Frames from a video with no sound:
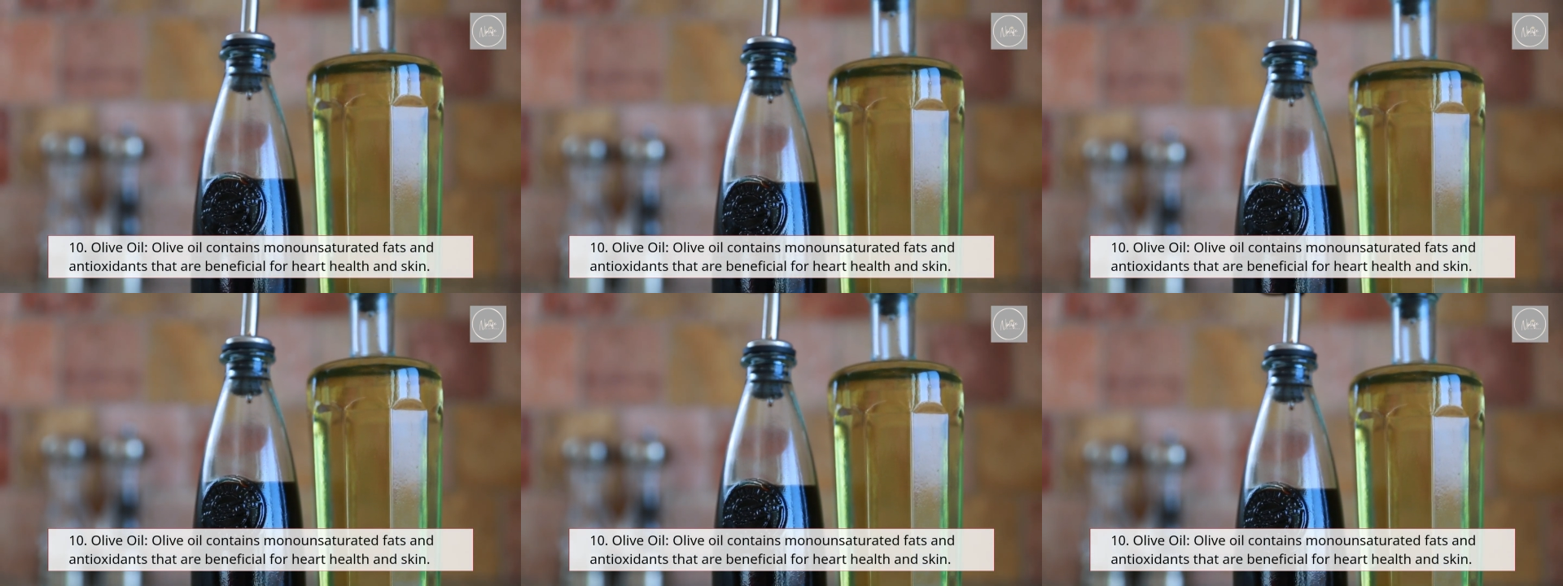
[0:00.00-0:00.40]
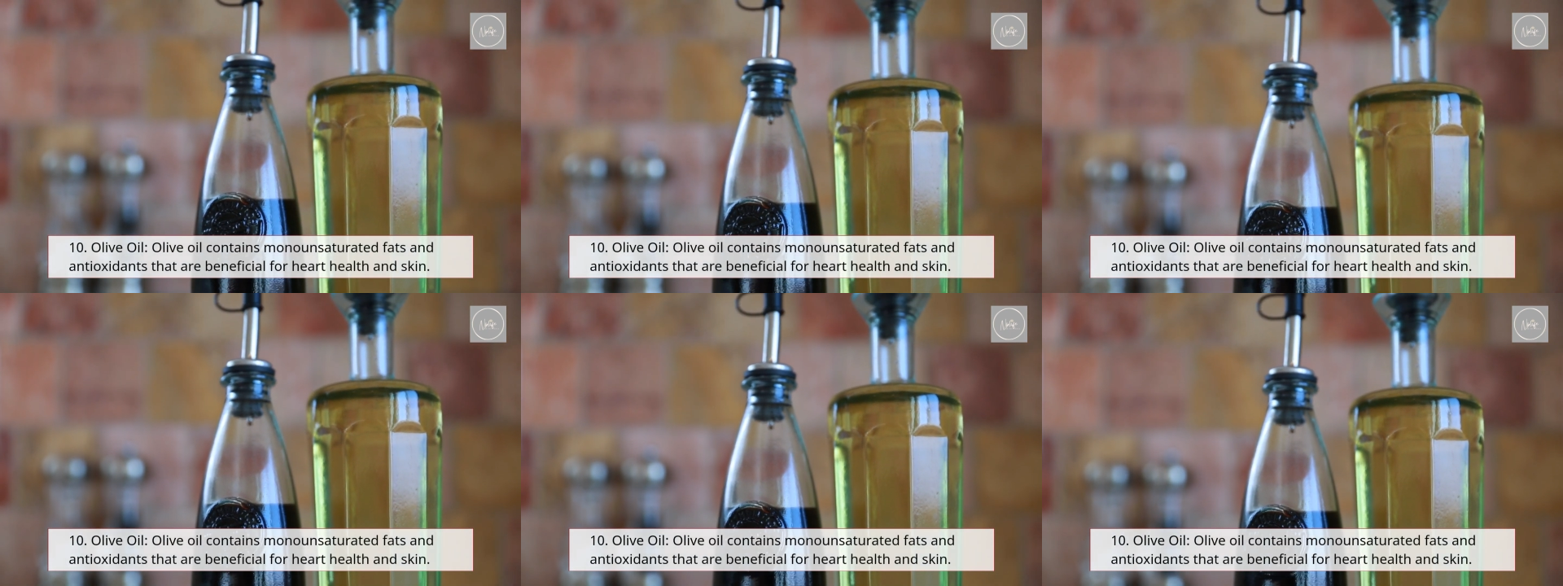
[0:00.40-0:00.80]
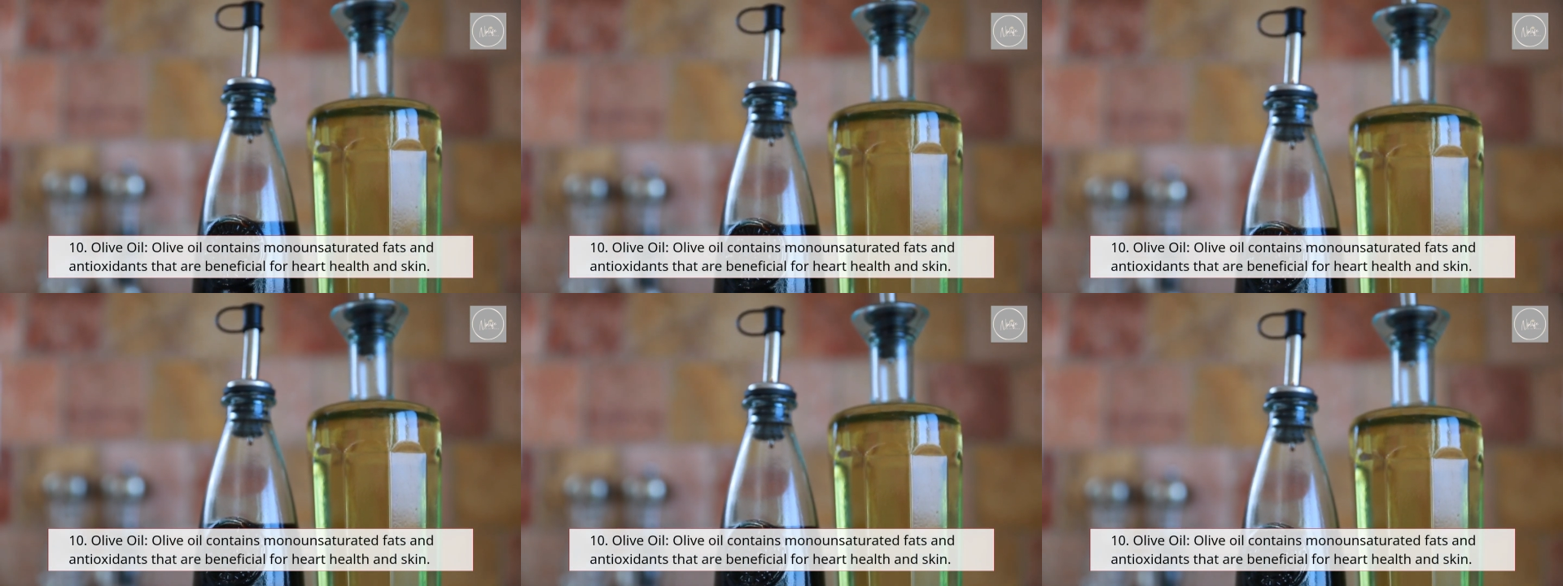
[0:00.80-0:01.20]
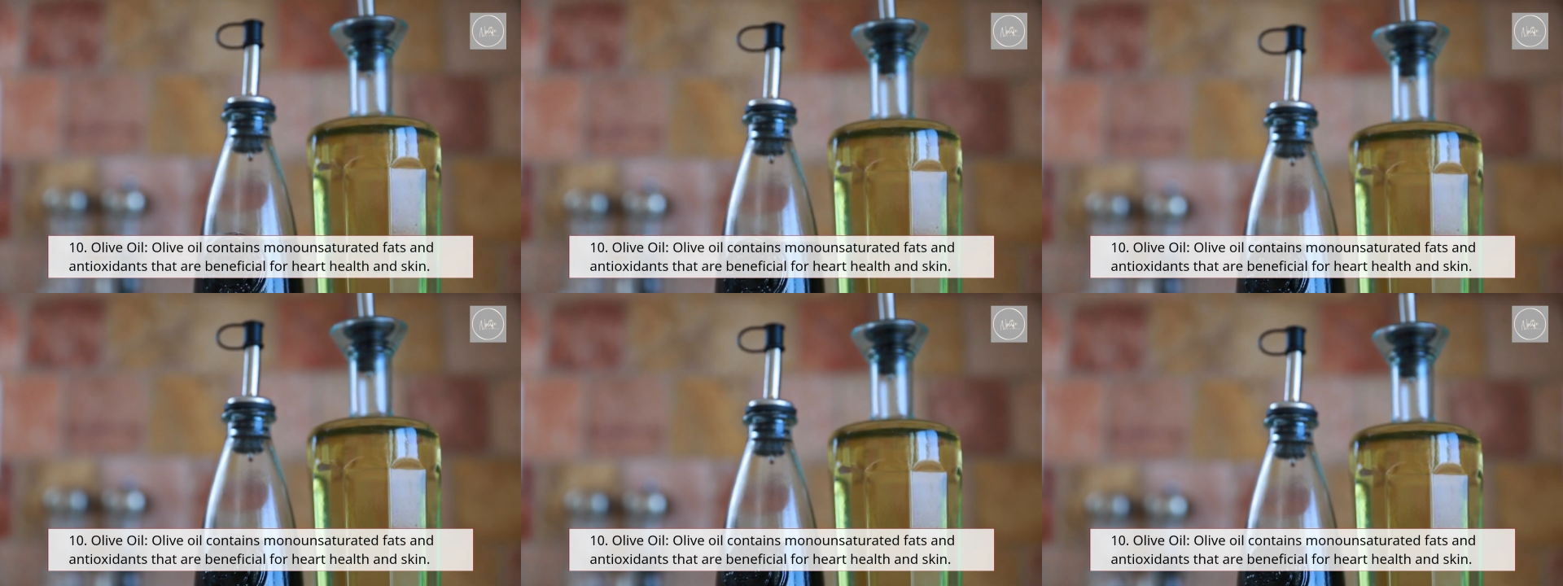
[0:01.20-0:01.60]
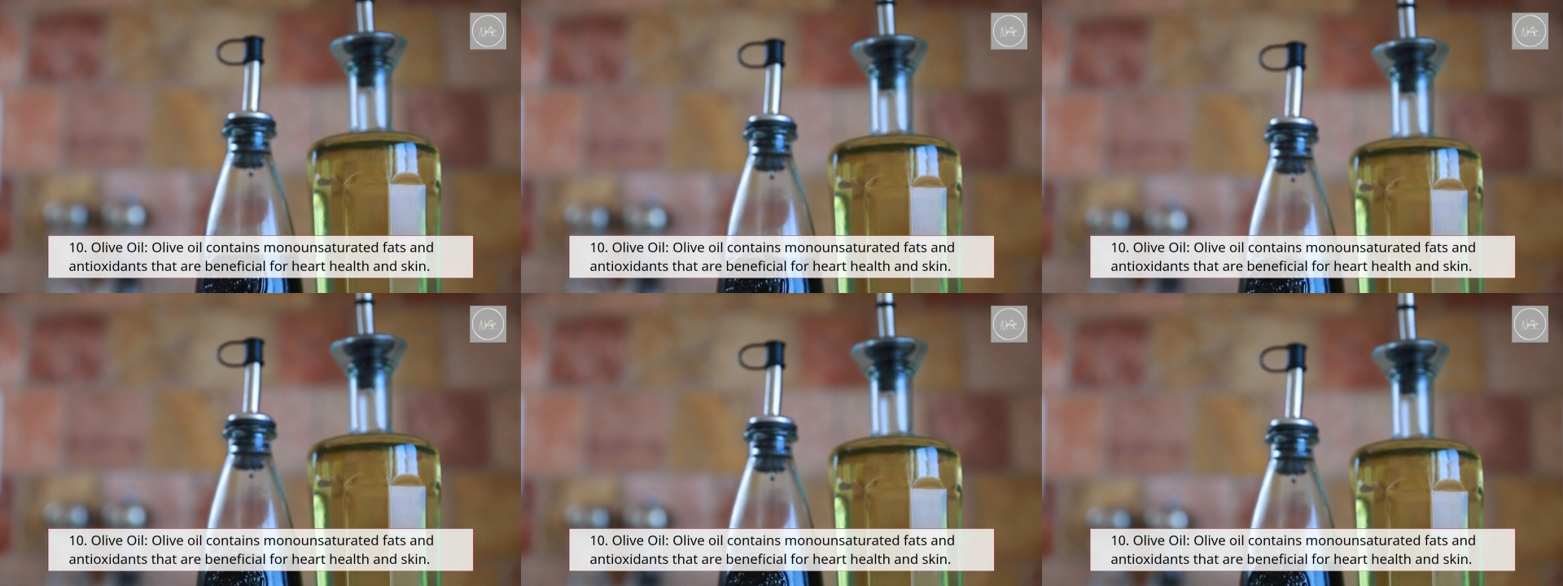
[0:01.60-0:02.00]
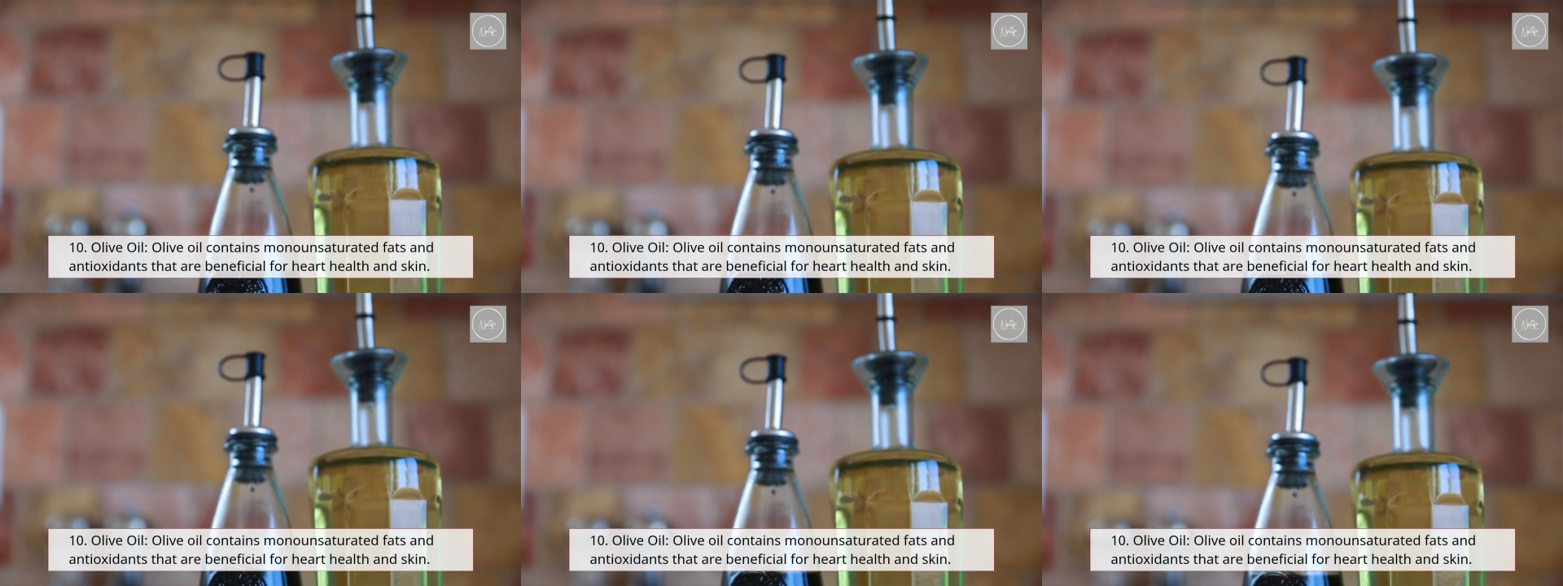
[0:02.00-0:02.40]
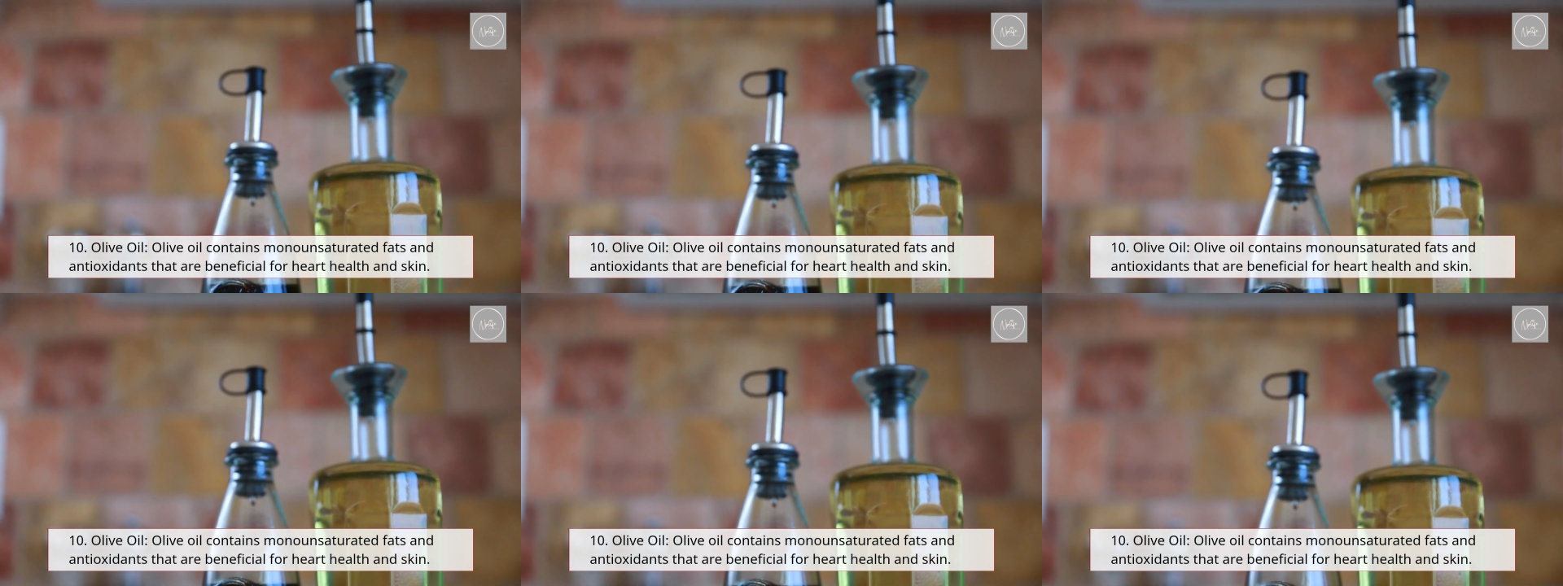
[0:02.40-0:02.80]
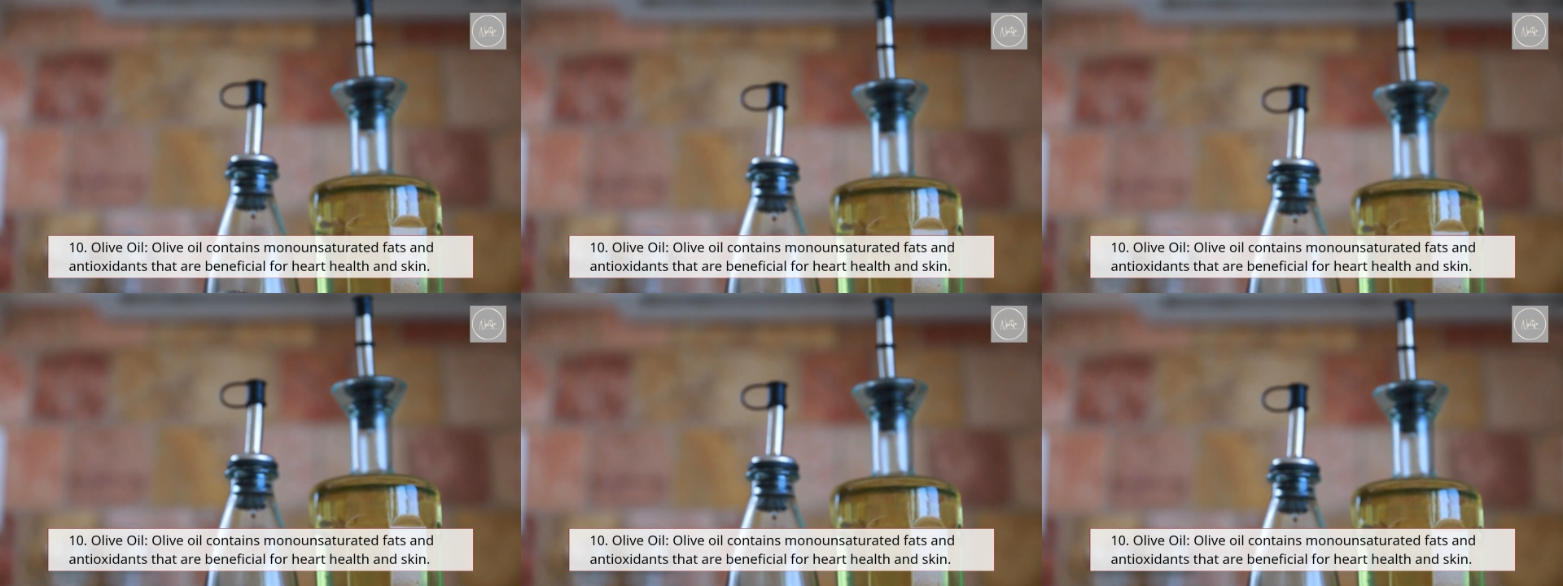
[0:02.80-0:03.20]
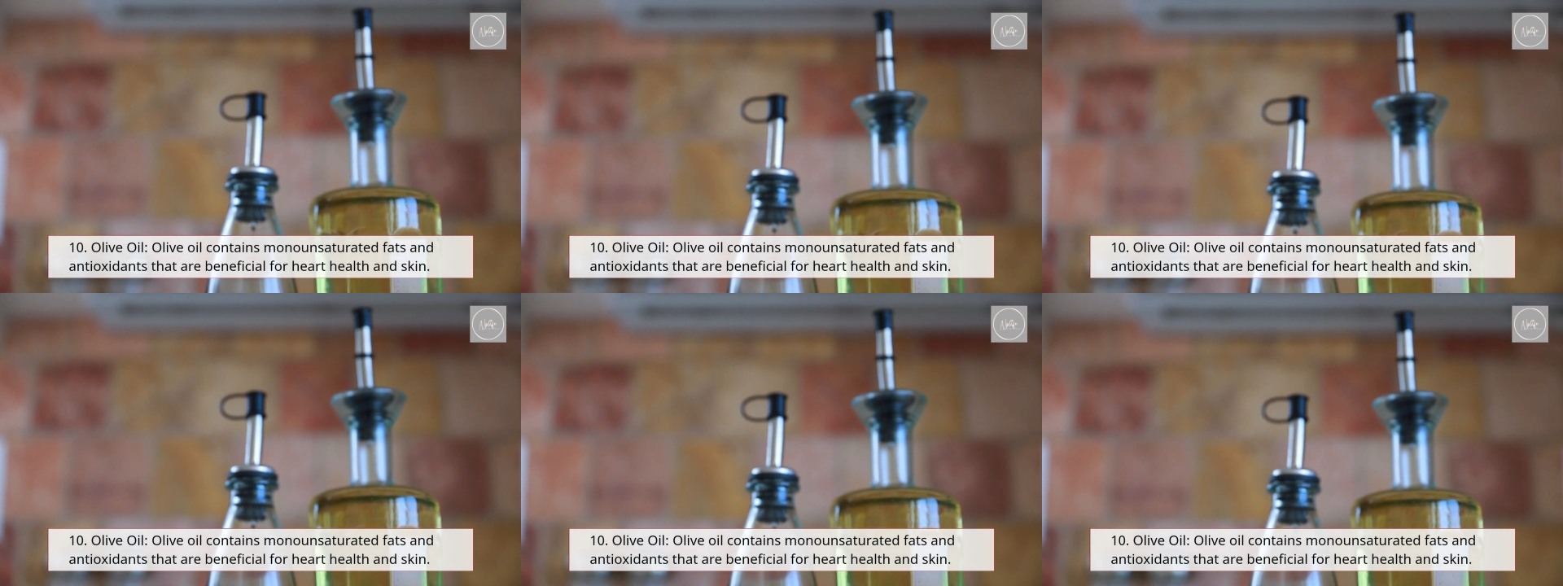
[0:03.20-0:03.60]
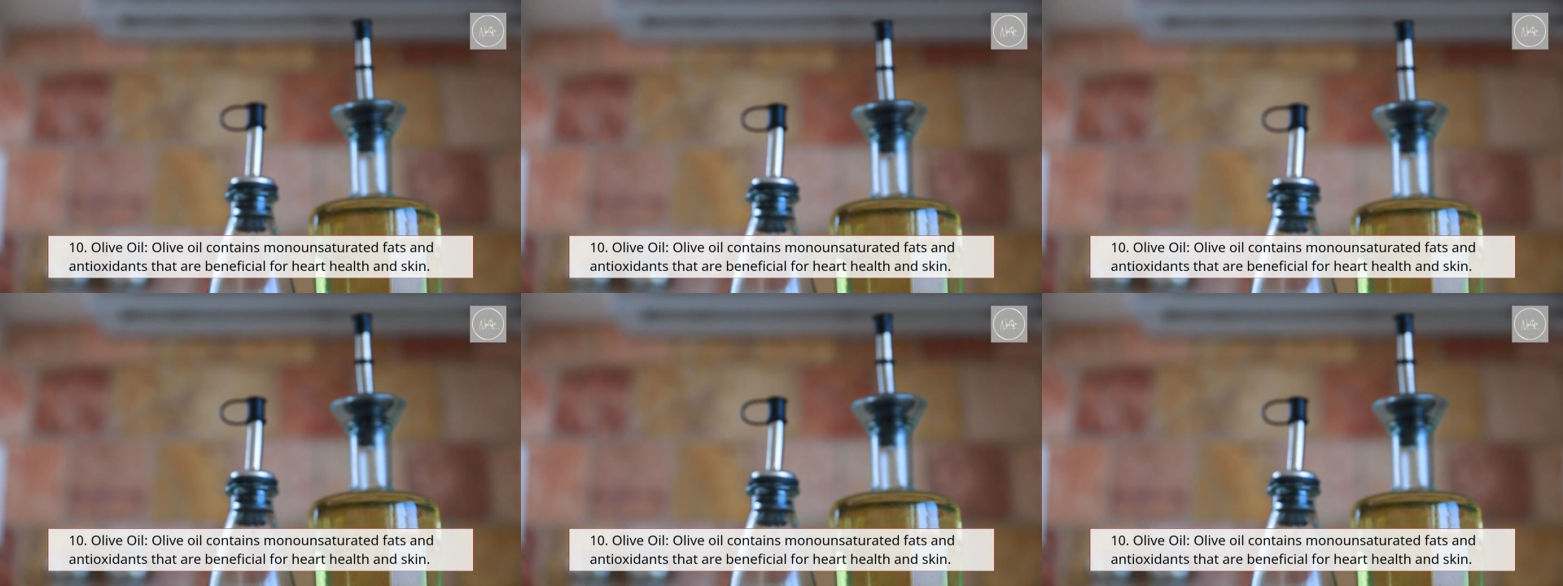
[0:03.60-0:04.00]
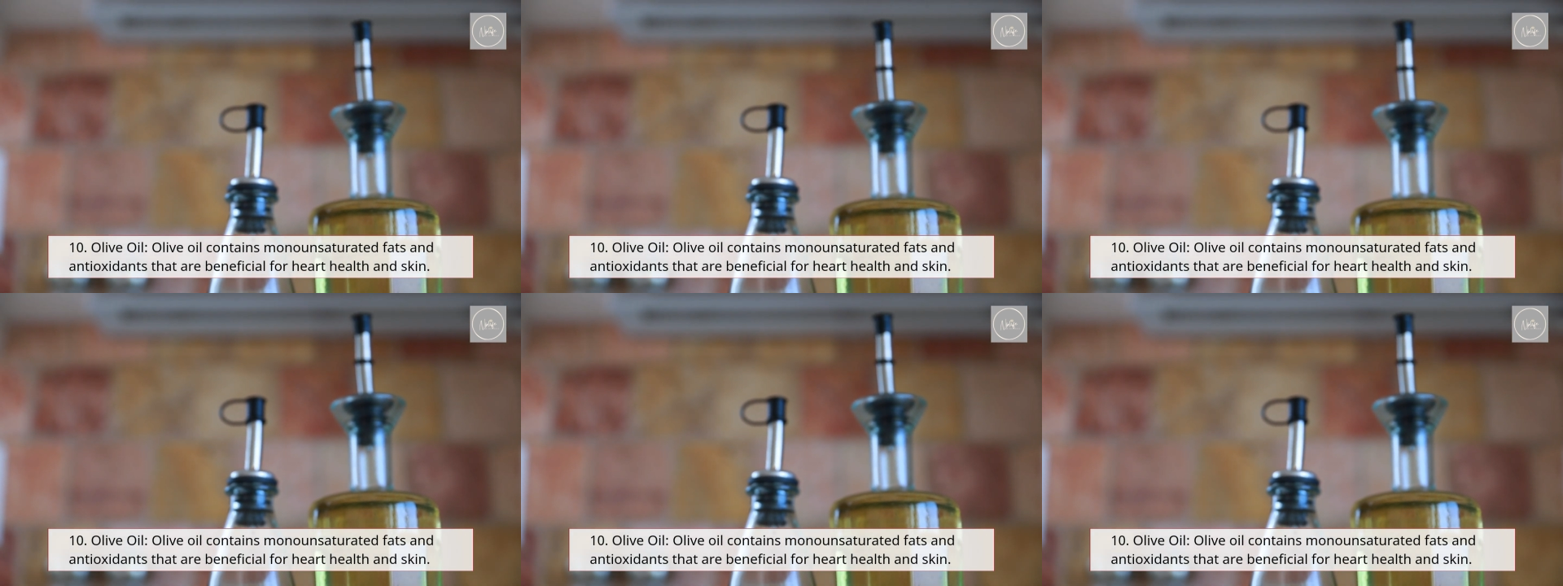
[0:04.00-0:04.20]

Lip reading: (no speaker visible)